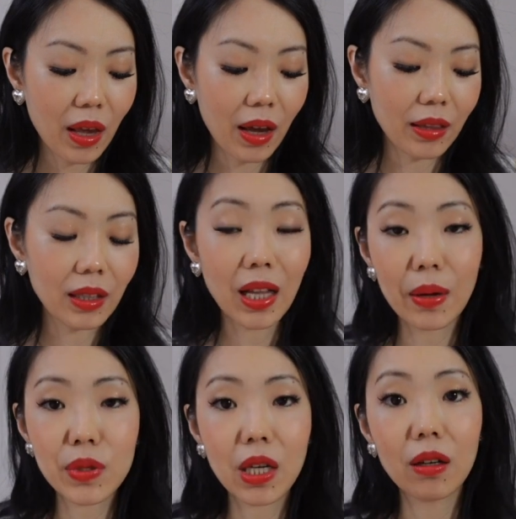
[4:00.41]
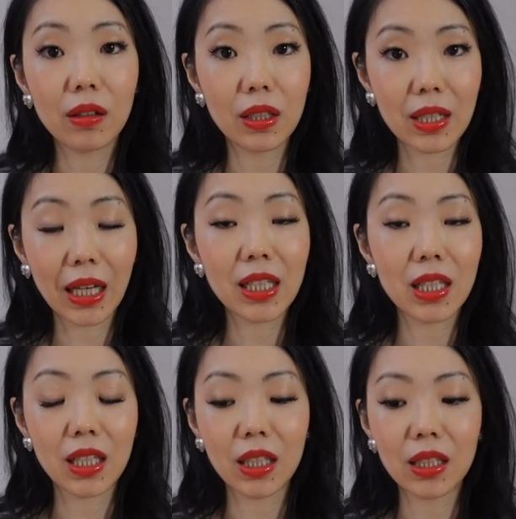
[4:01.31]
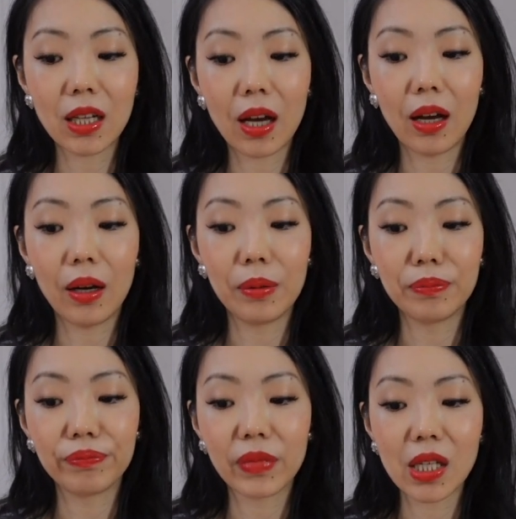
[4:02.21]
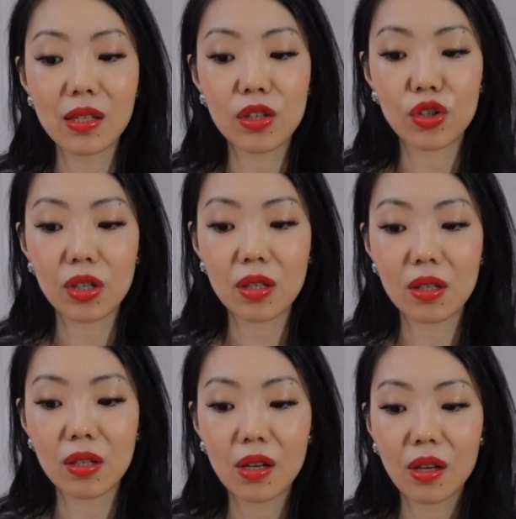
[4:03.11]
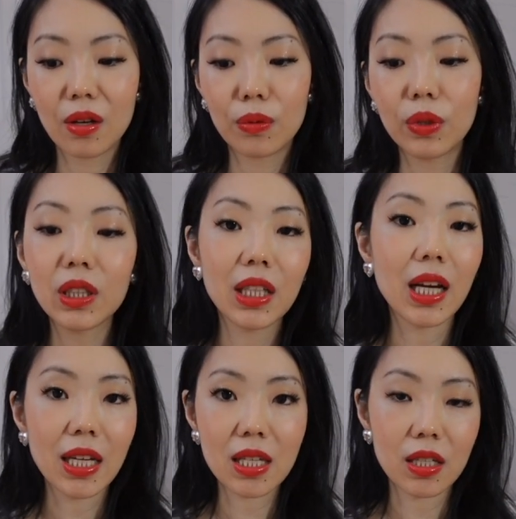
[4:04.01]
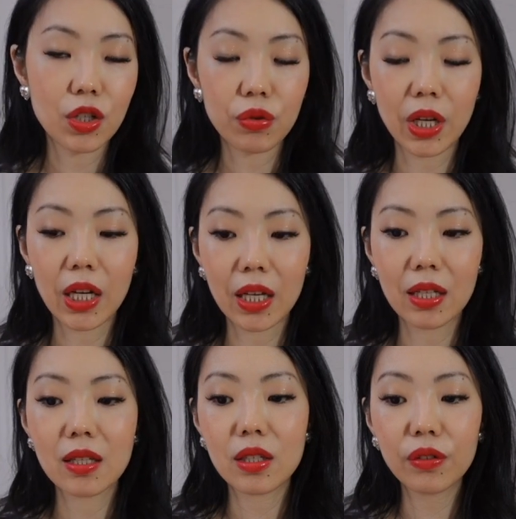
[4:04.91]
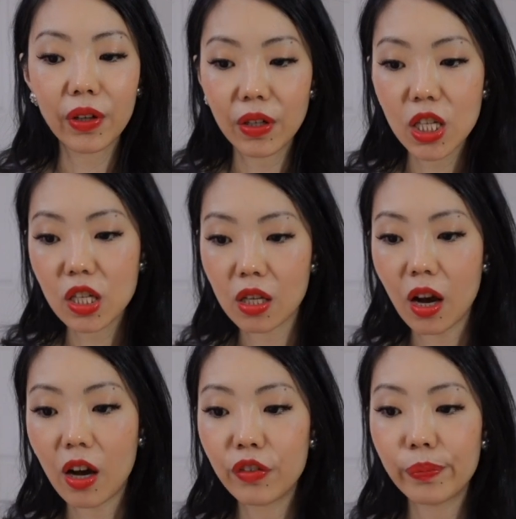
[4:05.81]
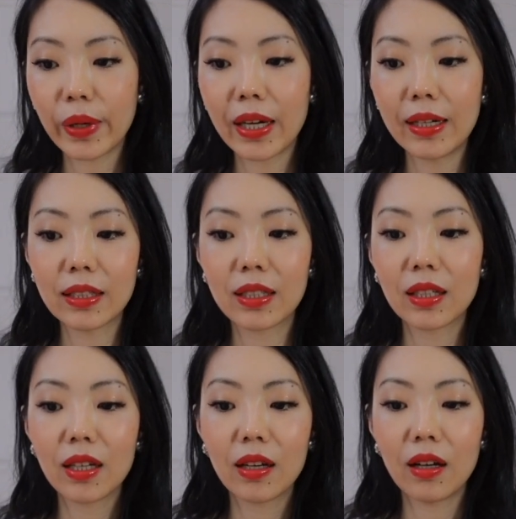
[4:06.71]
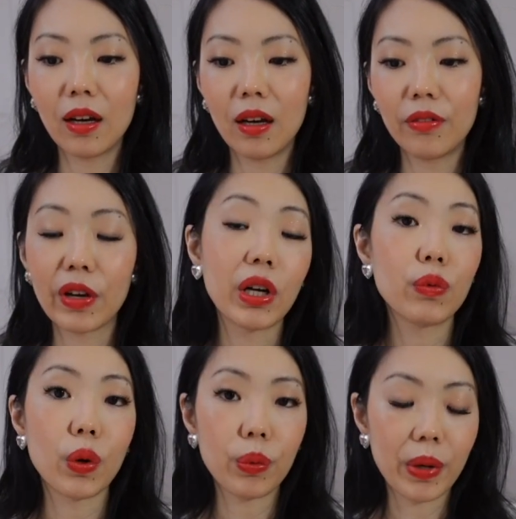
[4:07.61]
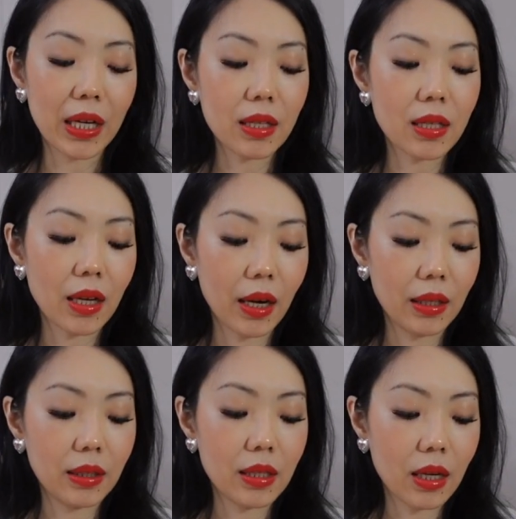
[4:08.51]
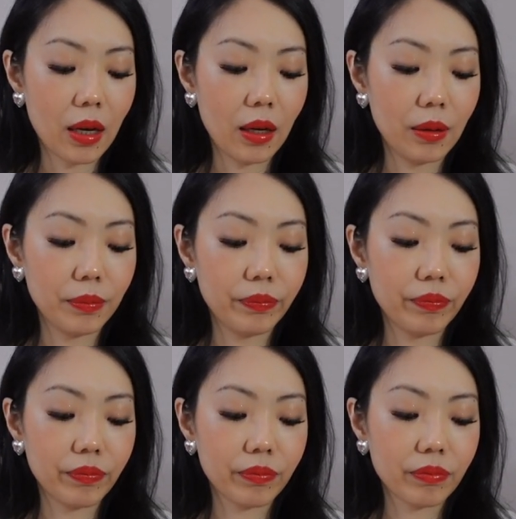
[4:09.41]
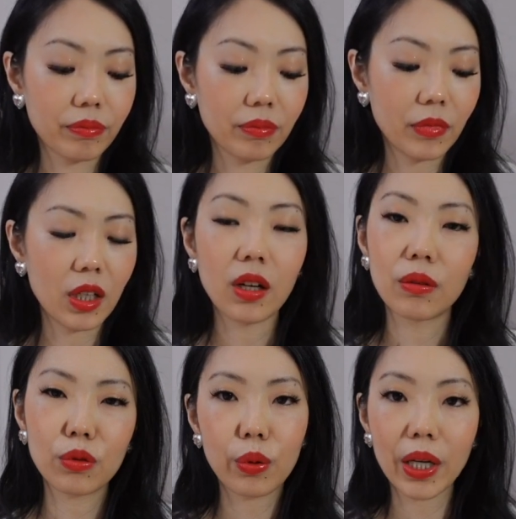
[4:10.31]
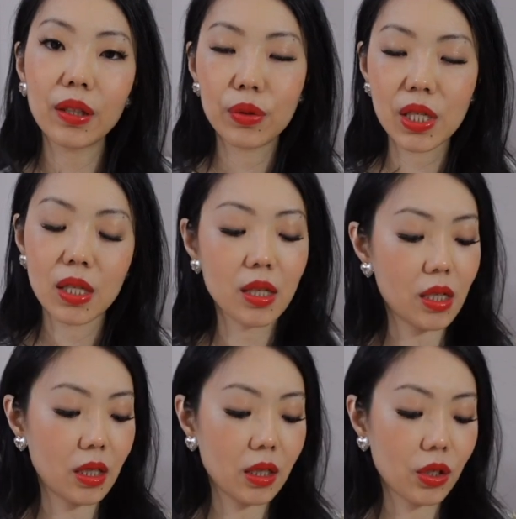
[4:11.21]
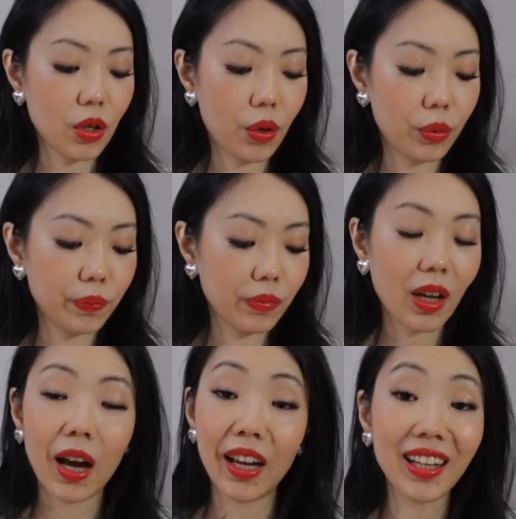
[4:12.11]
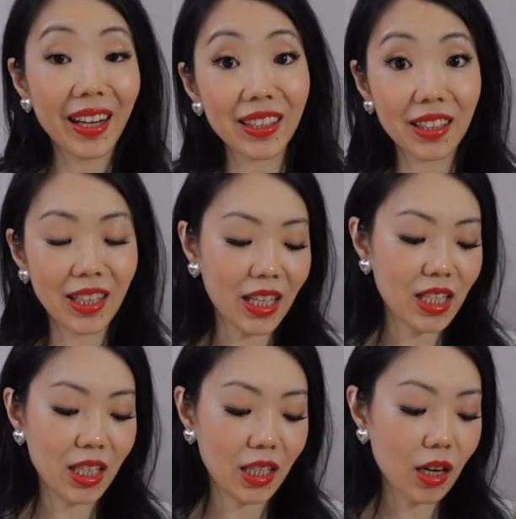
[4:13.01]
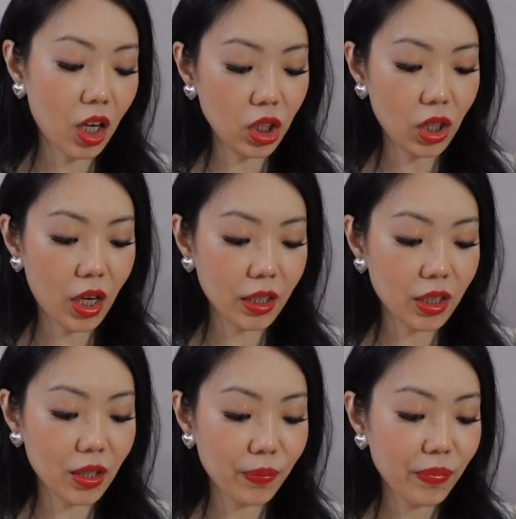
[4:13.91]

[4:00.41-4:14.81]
and the lambskin on the 19 um, is just really nicely treated still very soft but uh, very robust and um, you know quite resistant. So I like the 19 a lot.